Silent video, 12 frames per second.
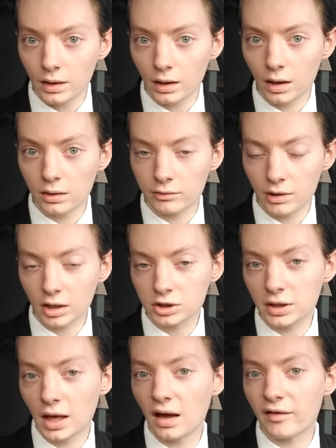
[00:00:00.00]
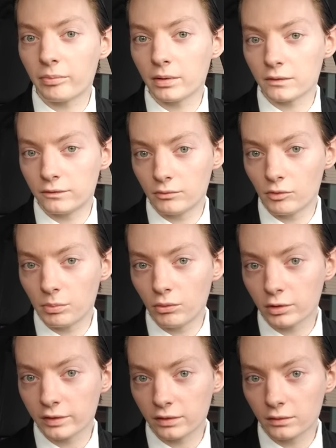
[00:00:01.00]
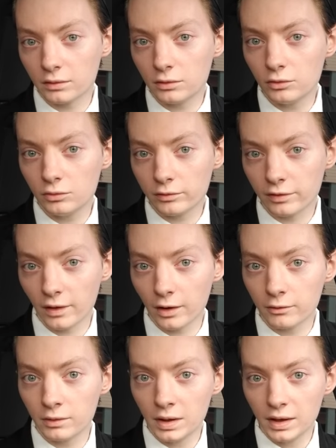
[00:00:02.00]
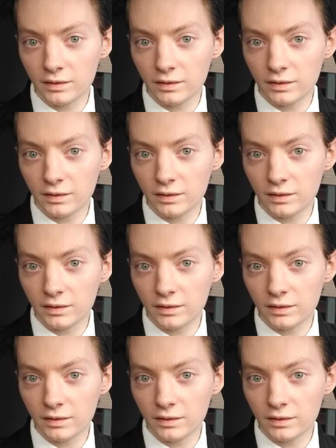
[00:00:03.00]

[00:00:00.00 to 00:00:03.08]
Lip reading: There actually have been a few reports in the news, though,